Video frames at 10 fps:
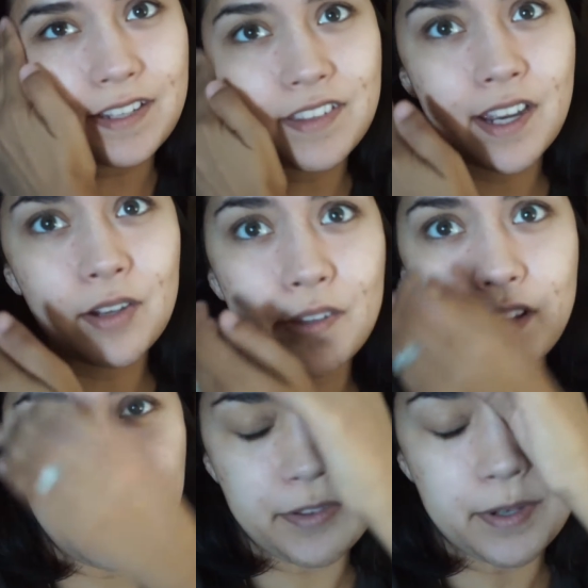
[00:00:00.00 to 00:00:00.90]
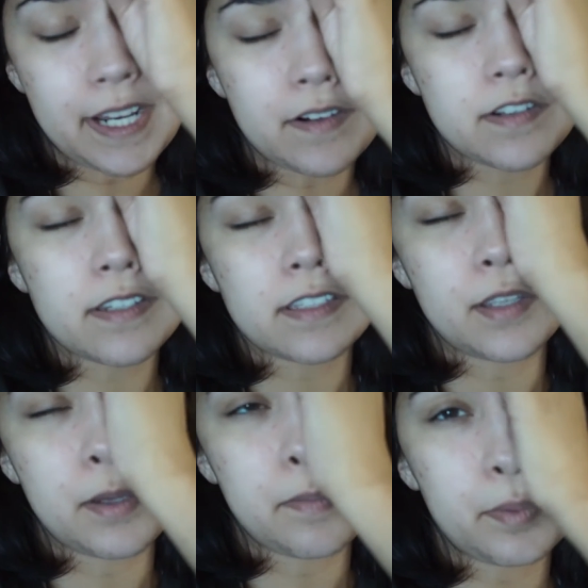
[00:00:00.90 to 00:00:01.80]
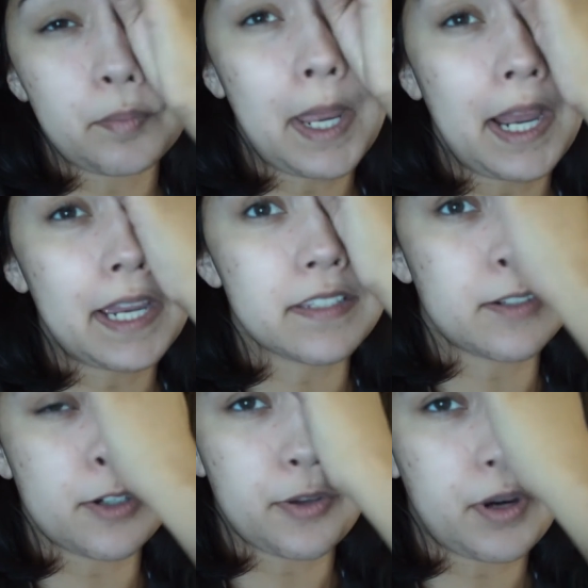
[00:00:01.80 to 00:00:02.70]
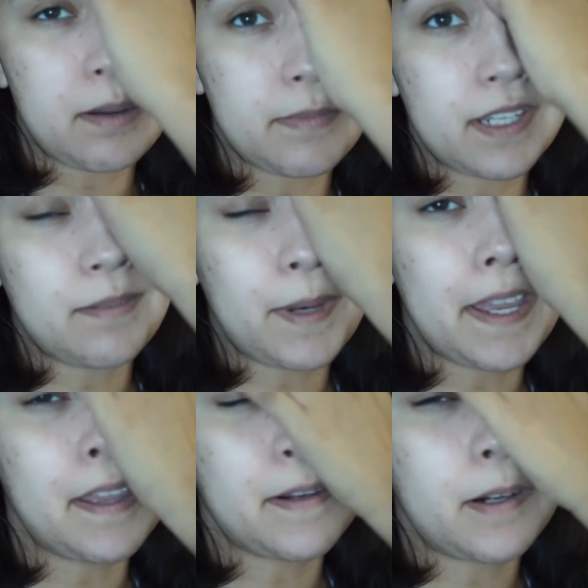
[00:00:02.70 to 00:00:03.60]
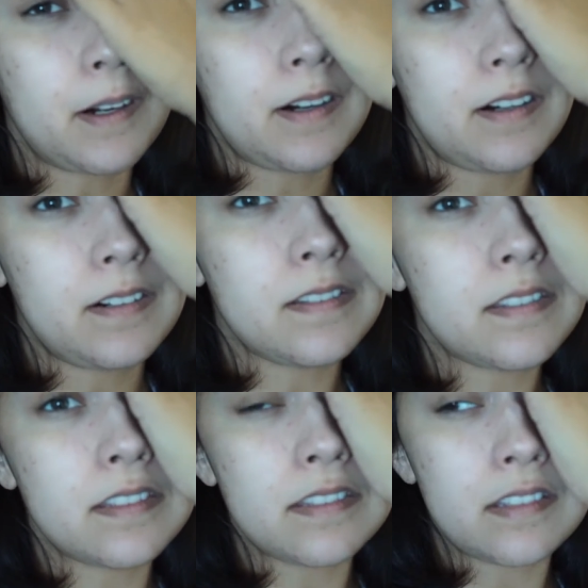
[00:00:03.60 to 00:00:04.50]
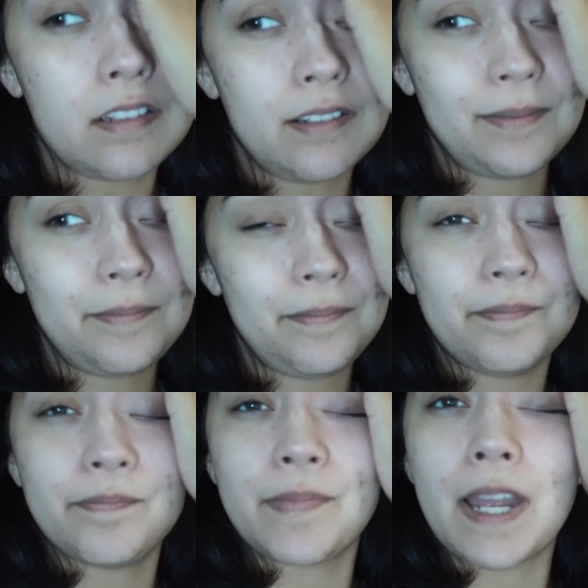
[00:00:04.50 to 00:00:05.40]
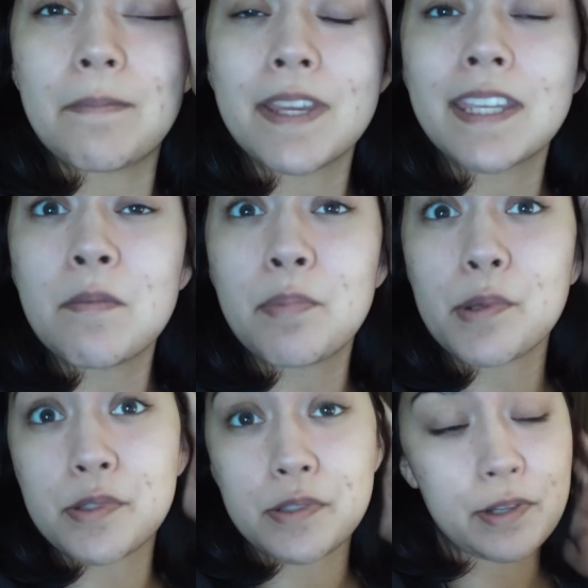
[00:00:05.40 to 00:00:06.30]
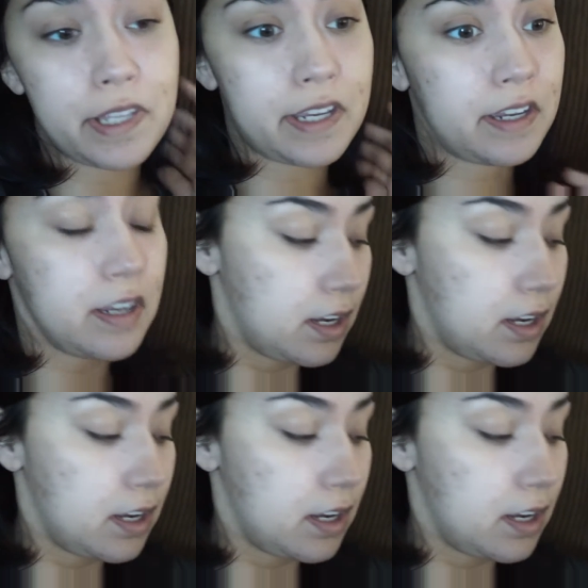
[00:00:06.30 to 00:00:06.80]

I think I only got 3 hours of sleep. My eyes are throbbing. My head hurts. I'm making pozole.